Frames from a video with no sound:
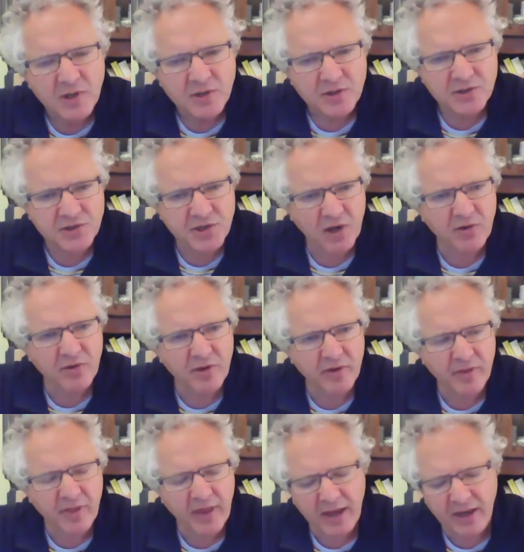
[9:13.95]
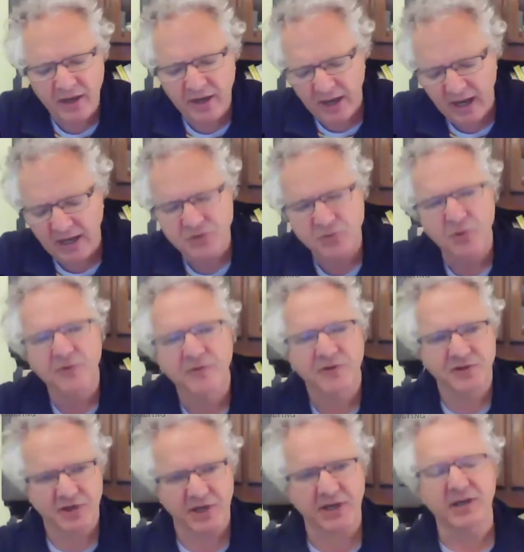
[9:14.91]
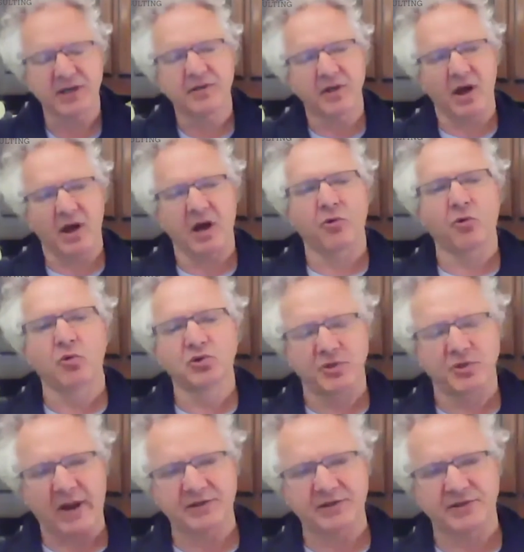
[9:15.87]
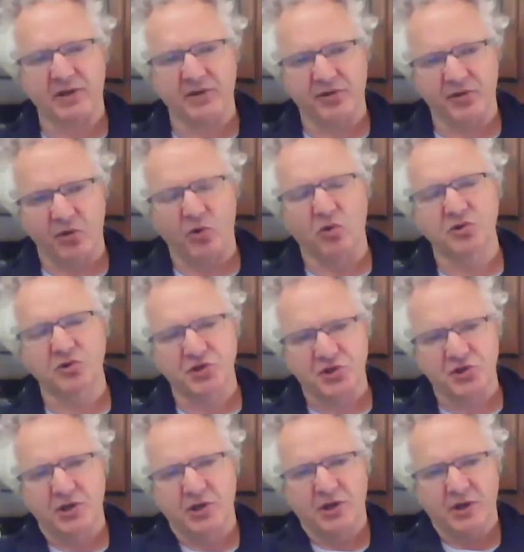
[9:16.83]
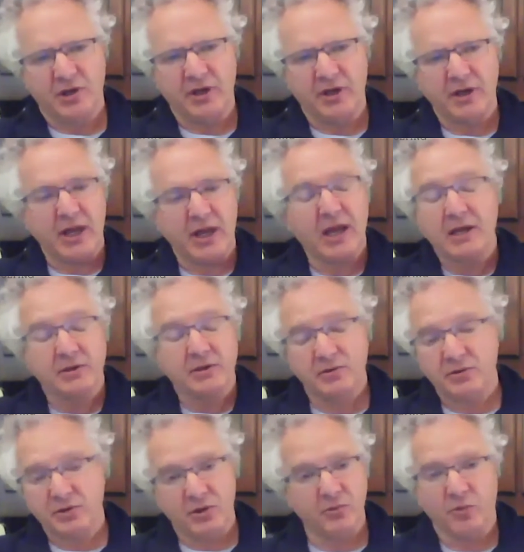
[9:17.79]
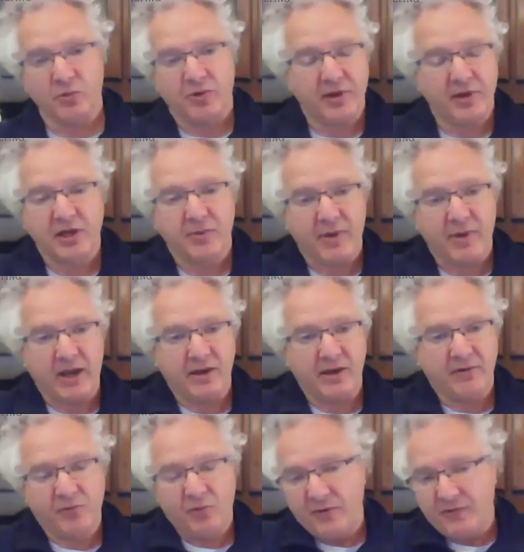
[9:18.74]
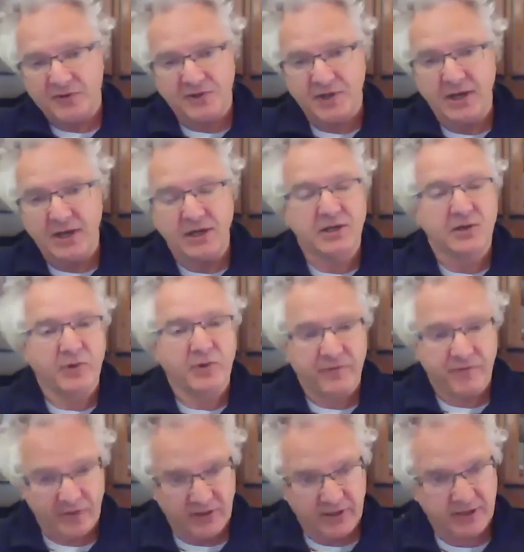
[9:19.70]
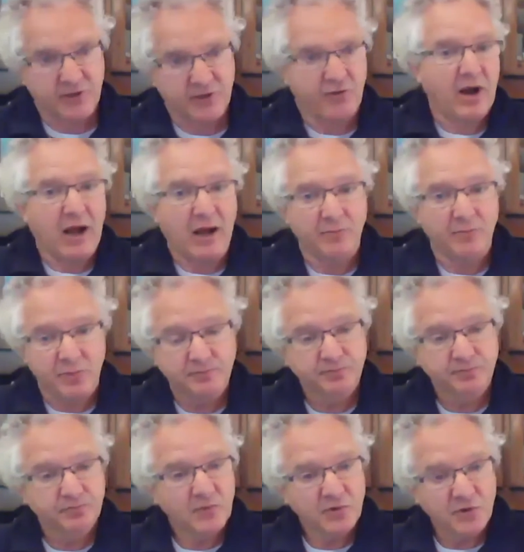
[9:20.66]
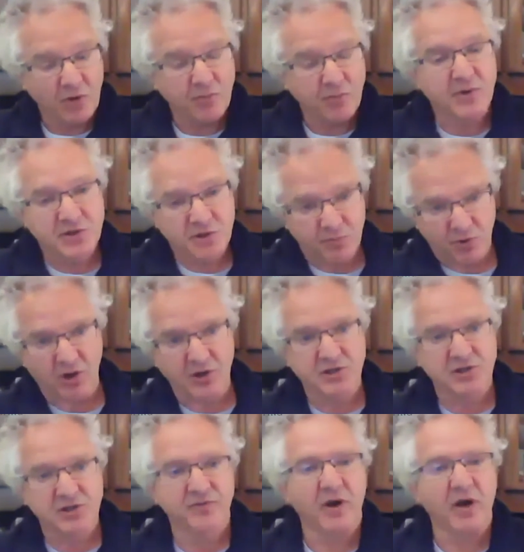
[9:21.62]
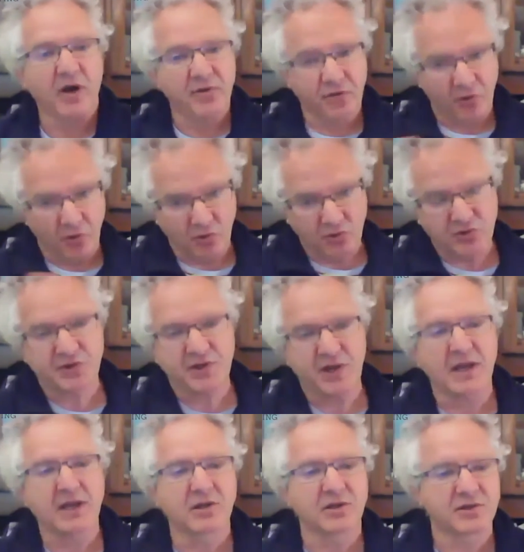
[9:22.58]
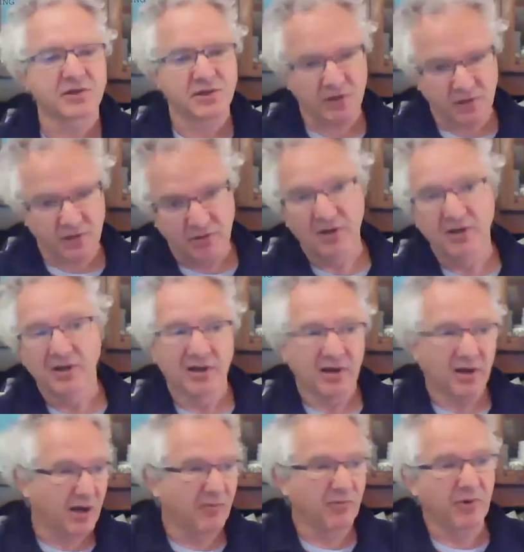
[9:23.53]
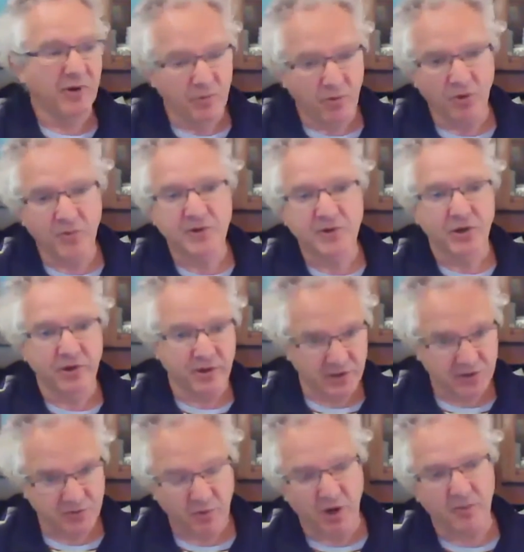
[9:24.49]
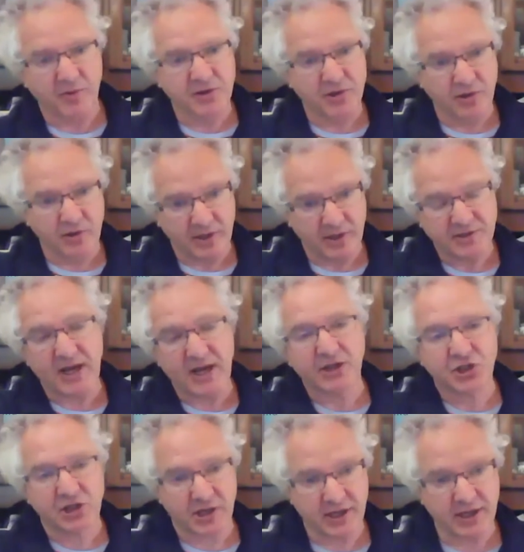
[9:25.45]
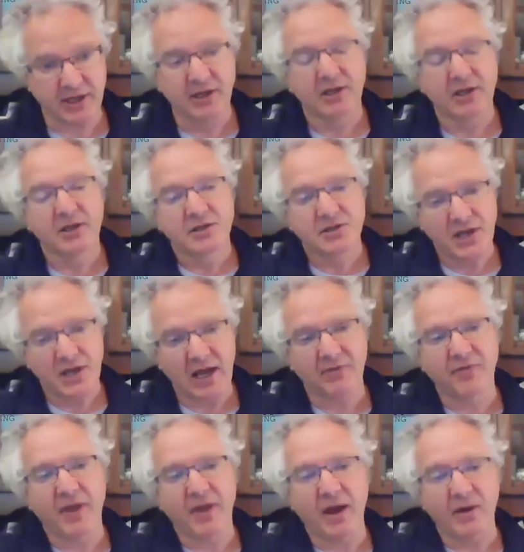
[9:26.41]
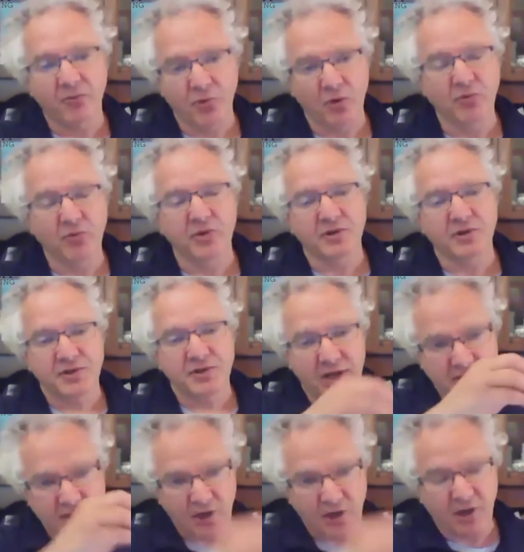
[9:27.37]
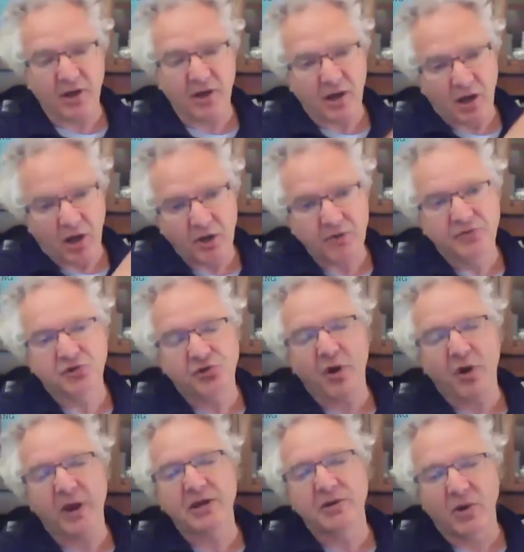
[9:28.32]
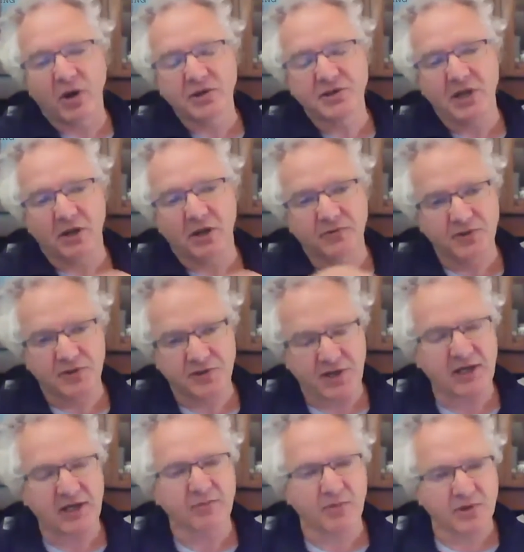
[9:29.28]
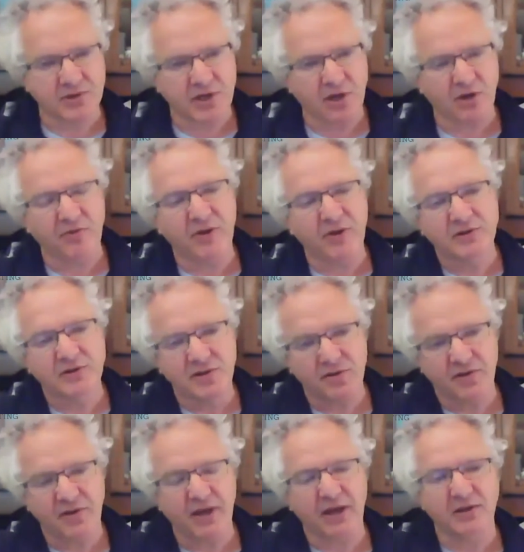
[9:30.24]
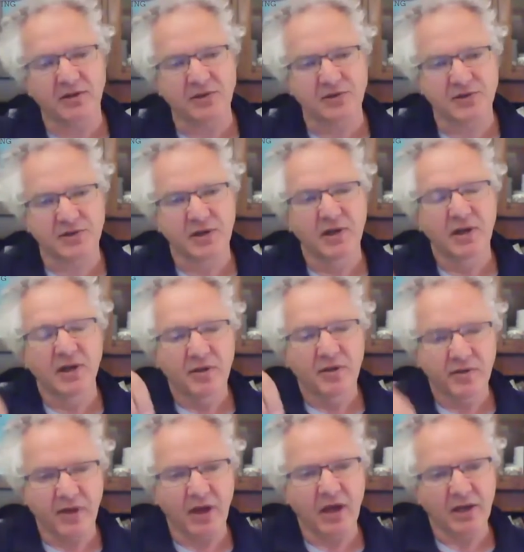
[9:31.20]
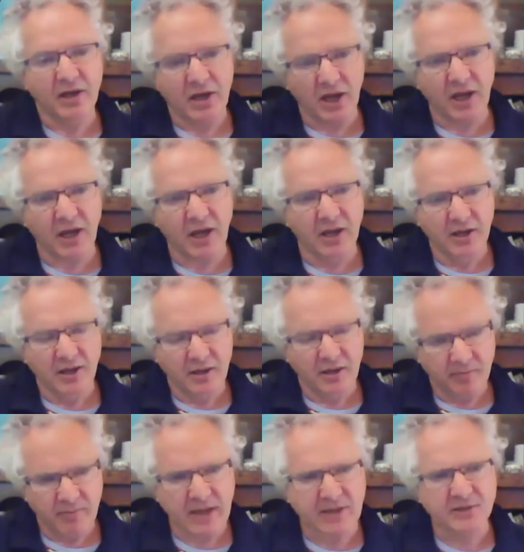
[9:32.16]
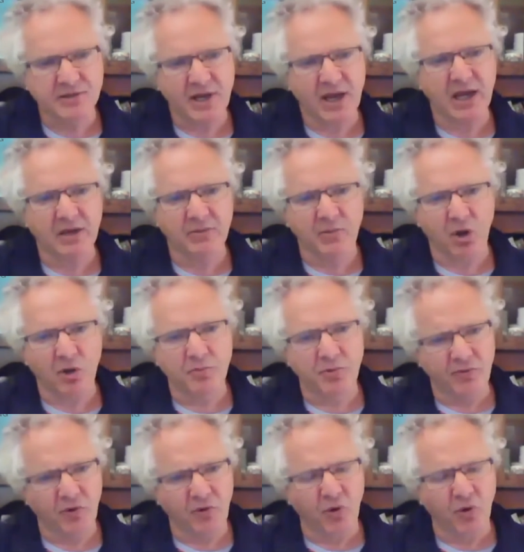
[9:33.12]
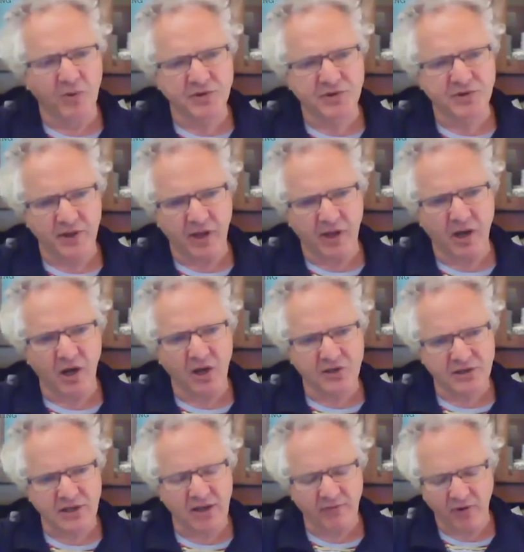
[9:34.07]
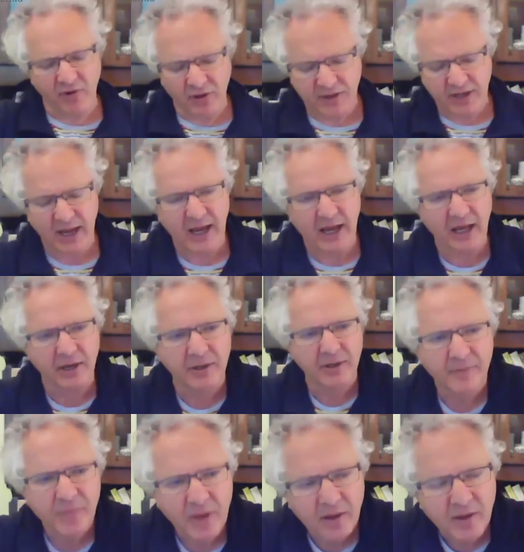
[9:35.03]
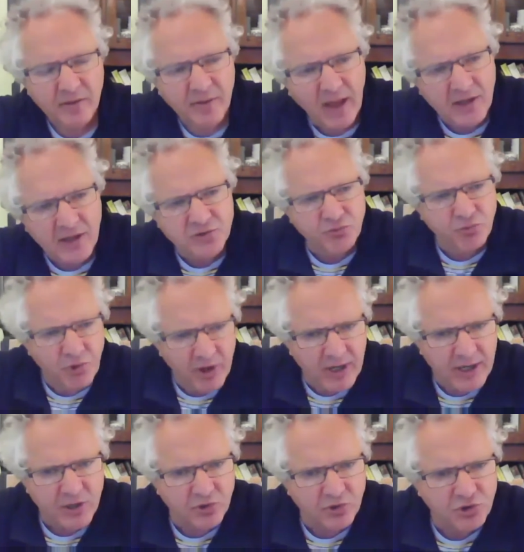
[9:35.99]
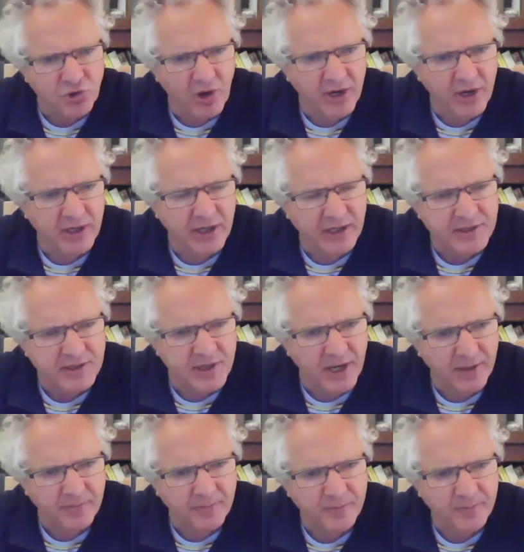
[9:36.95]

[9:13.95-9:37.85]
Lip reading: so that then as we fatigue, our automatic thoughts, and again, we think about it, if we're fatigued and we're feeling crap, don't be surprised if our thoughts take us to, I don't really want to be doing this. Why am I doing this? Actually, to have that route that says, I've trained myself to take myself into things that are going to maintain my performance at the highest level I can. That's really good training, isn't it?